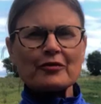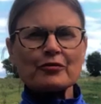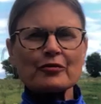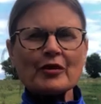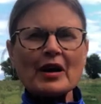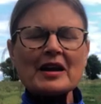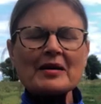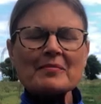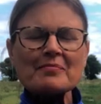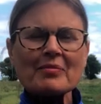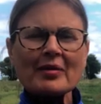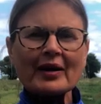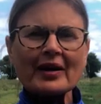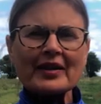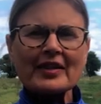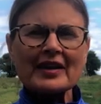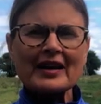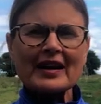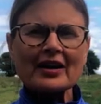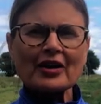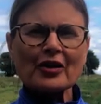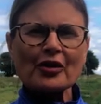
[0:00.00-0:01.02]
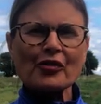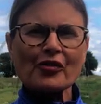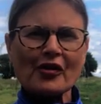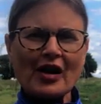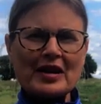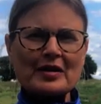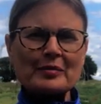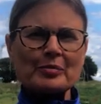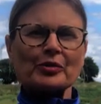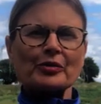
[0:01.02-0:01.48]
Written by the
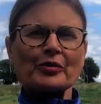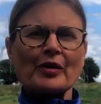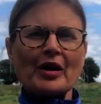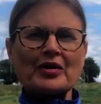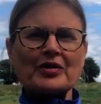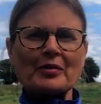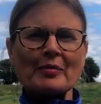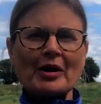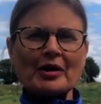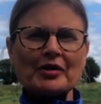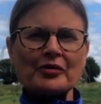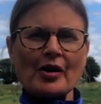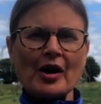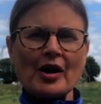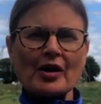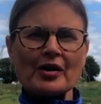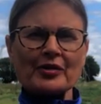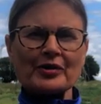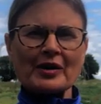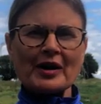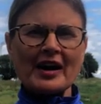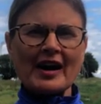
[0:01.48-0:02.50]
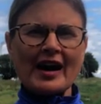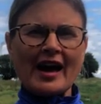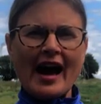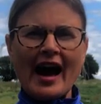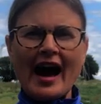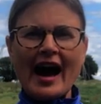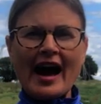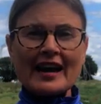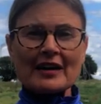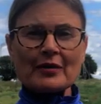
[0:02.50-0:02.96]
incredible Rona Munro,
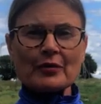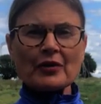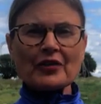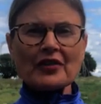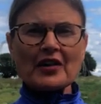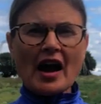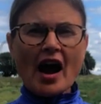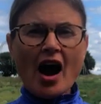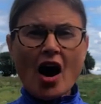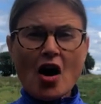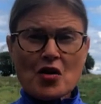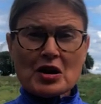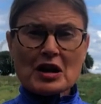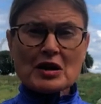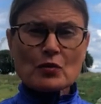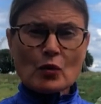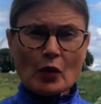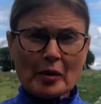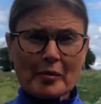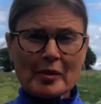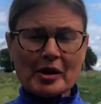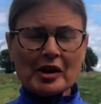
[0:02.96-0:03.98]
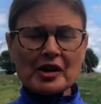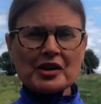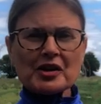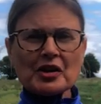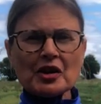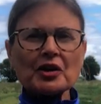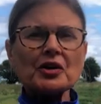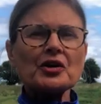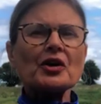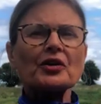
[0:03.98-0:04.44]
and it was the only woman
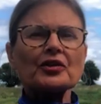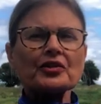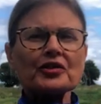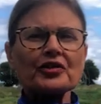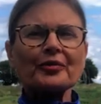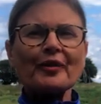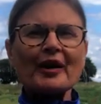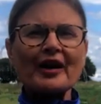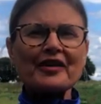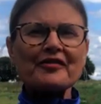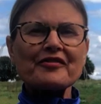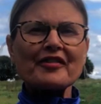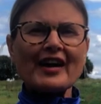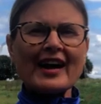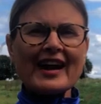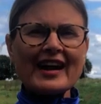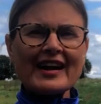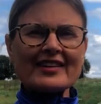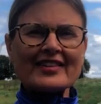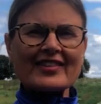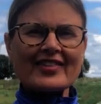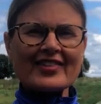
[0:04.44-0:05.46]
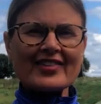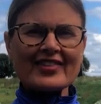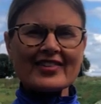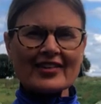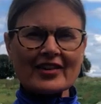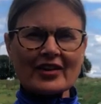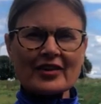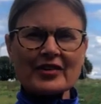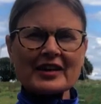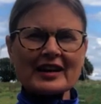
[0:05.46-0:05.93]
who got to write for
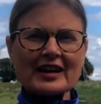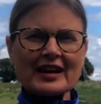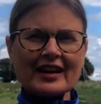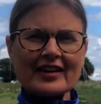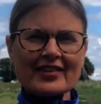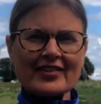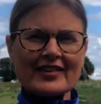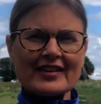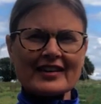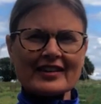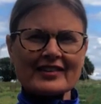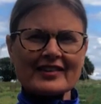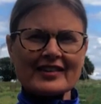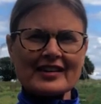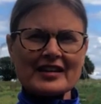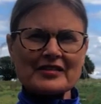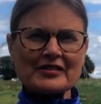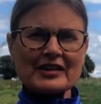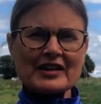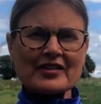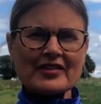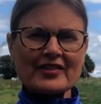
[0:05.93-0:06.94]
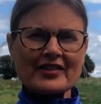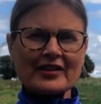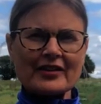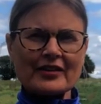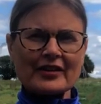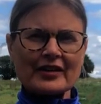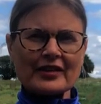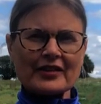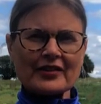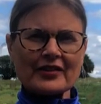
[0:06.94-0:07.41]
Ace on the classic TV
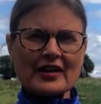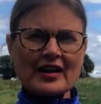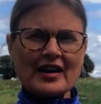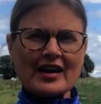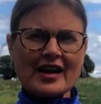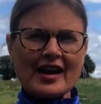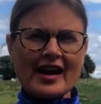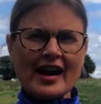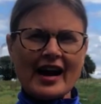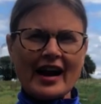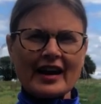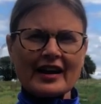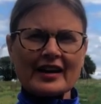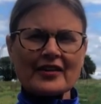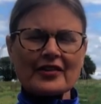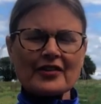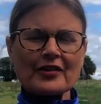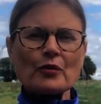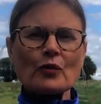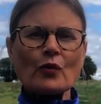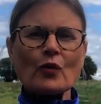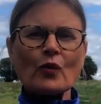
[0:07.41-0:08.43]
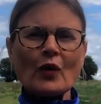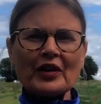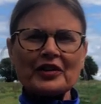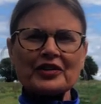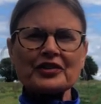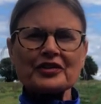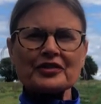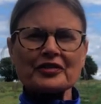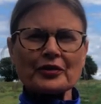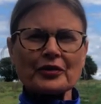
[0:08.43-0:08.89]
series. And it's a
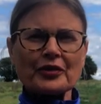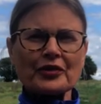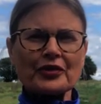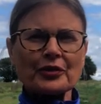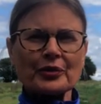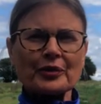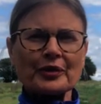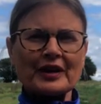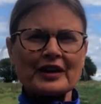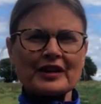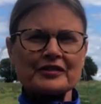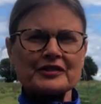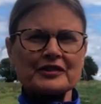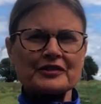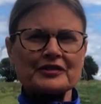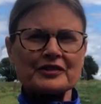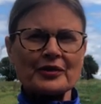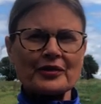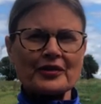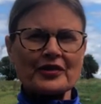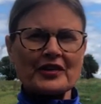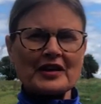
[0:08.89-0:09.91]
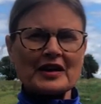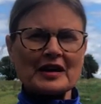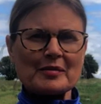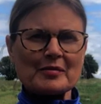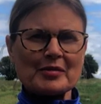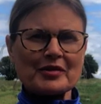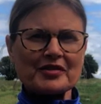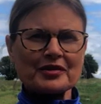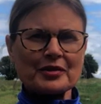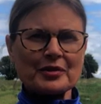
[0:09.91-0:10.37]
wonderful story if you've not seen
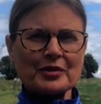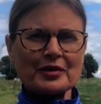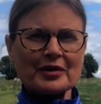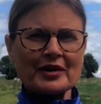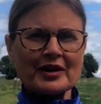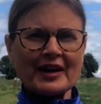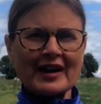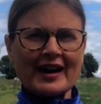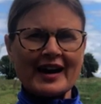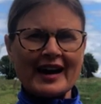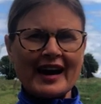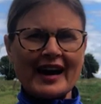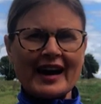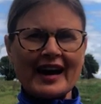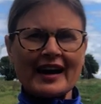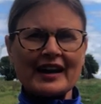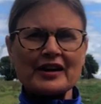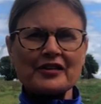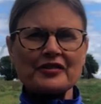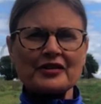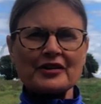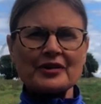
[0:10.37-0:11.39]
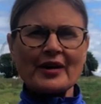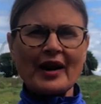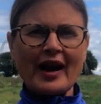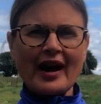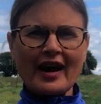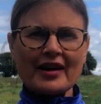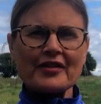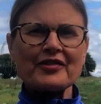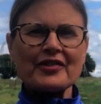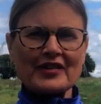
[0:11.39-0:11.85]
it before, and if you
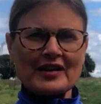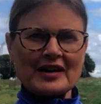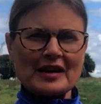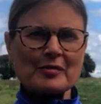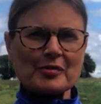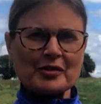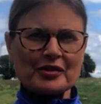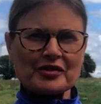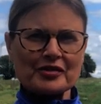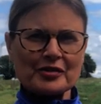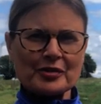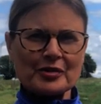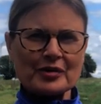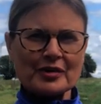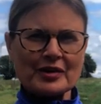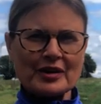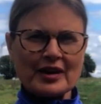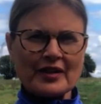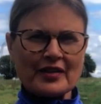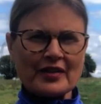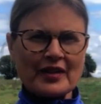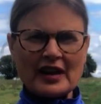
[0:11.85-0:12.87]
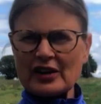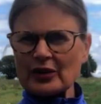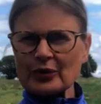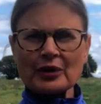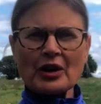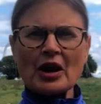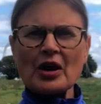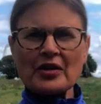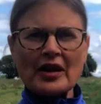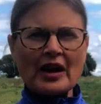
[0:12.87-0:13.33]
have seen it before, then
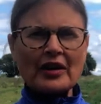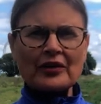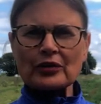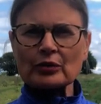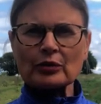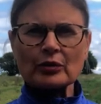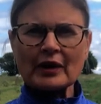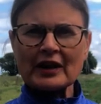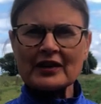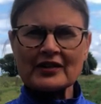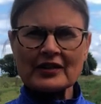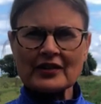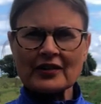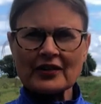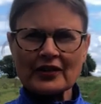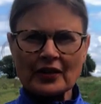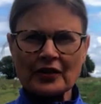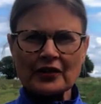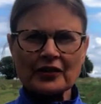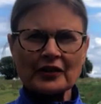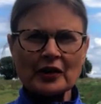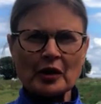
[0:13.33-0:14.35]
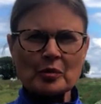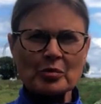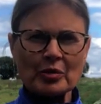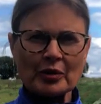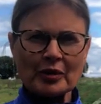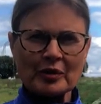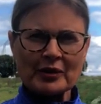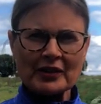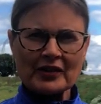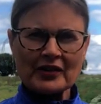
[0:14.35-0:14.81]
you'll know that already, so there's no
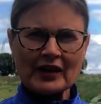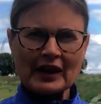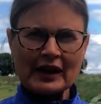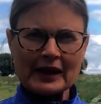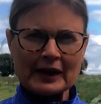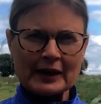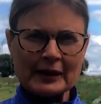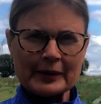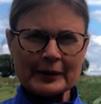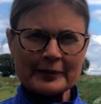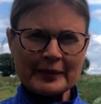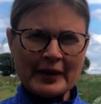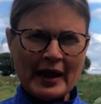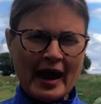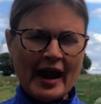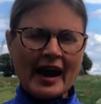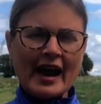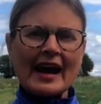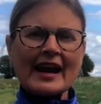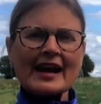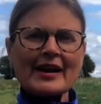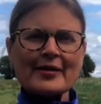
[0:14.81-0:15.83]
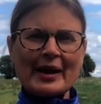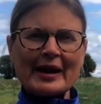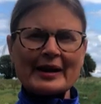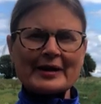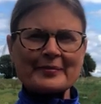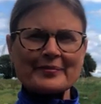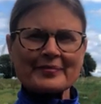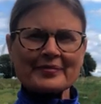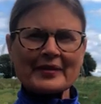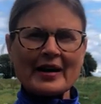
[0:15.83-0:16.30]
point me telling you.
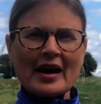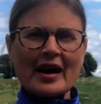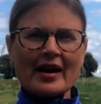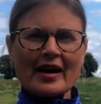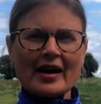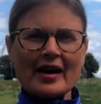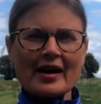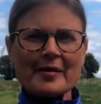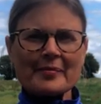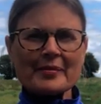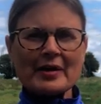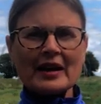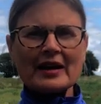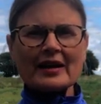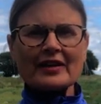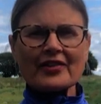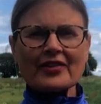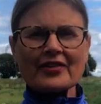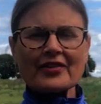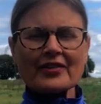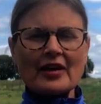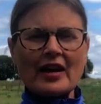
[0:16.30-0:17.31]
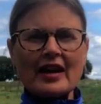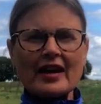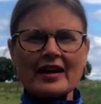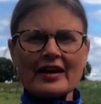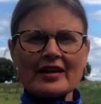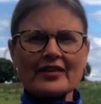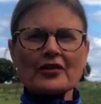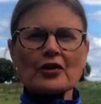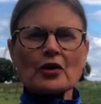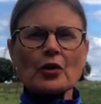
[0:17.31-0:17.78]
Anyway, it's
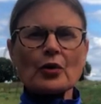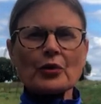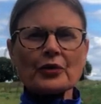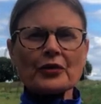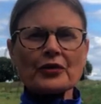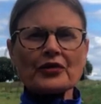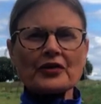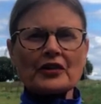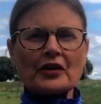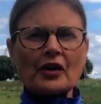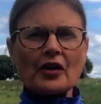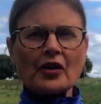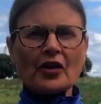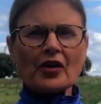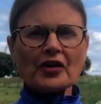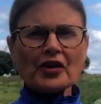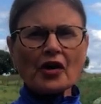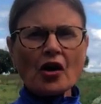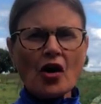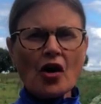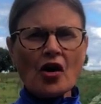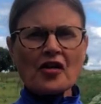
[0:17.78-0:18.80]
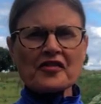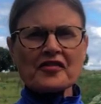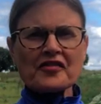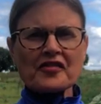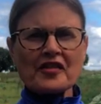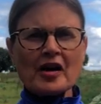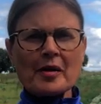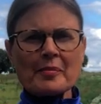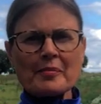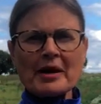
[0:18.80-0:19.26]
caused a lot
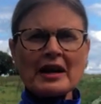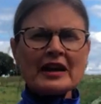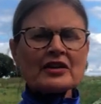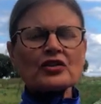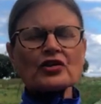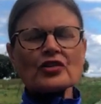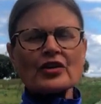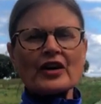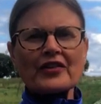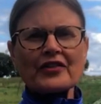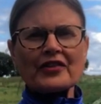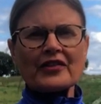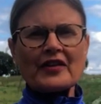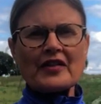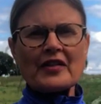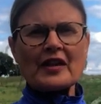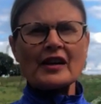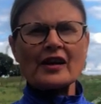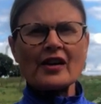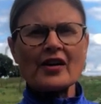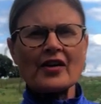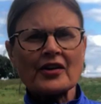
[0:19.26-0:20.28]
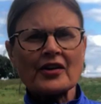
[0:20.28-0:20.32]
of interest in